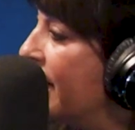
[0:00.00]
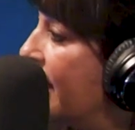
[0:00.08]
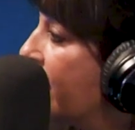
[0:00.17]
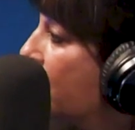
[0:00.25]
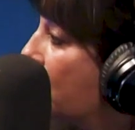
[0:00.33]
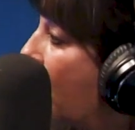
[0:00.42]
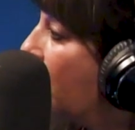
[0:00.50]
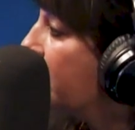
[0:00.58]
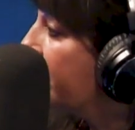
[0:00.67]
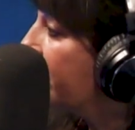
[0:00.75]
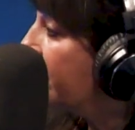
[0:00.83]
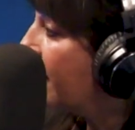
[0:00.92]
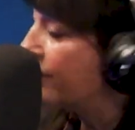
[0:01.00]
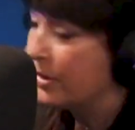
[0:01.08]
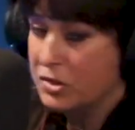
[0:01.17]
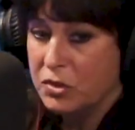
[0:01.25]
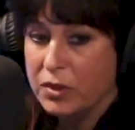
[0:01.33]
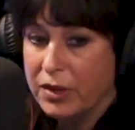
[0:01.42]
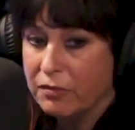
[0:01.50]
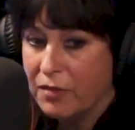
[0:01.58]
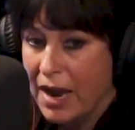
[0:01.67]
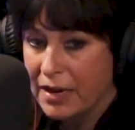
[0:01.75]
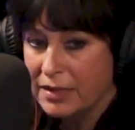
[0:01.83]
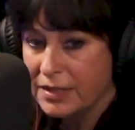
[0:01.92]
and there's all different levels you can
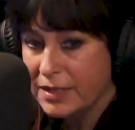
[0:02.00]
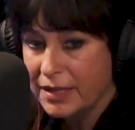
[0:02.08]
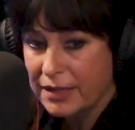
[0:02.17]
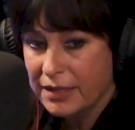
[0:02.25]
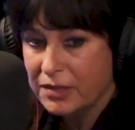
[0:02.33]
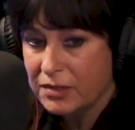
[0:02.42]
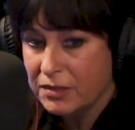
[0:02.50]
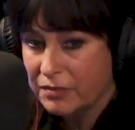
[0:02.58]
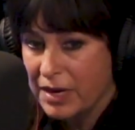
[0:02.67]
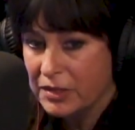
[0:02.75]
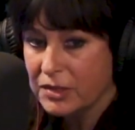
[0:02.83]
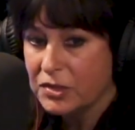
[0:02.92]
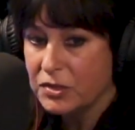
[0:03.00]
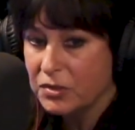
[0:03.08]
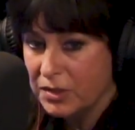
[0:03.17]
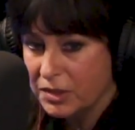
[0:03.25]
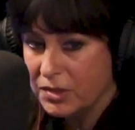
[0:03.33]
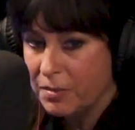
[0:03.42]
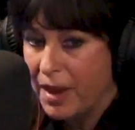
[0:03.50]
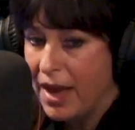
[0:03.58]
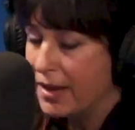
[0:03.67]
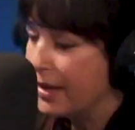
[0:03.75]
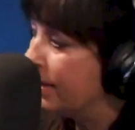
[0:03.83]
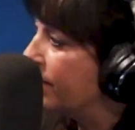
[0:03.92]
rent. Yep. There's the rentals, you, there's the
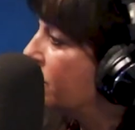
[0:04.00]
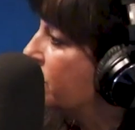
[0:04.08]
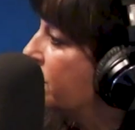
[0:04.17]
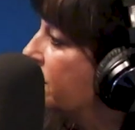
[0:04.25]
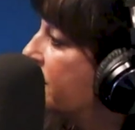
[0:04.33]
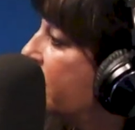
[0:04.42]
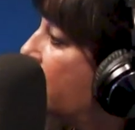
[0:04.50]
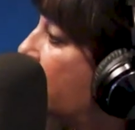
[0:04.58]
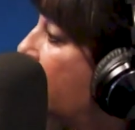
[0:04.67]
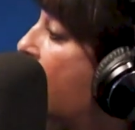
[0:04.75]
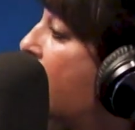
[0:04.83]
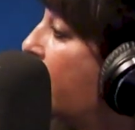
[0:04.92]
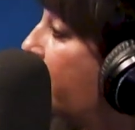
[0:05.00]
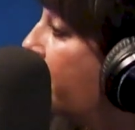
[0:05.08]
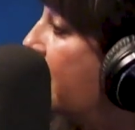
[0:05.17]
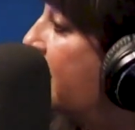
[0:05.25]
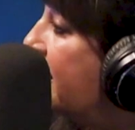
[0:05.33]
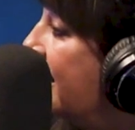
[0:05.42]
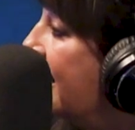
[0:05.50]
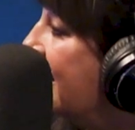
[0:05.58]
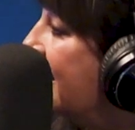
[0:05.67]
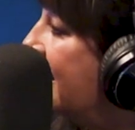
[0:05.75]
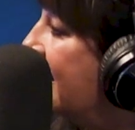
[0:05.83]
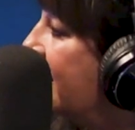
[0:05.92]
buy-in, there's yep. the single
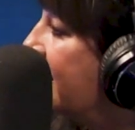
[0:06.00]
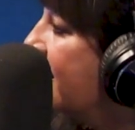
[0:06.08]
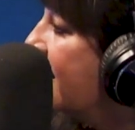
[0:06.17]
freestanding.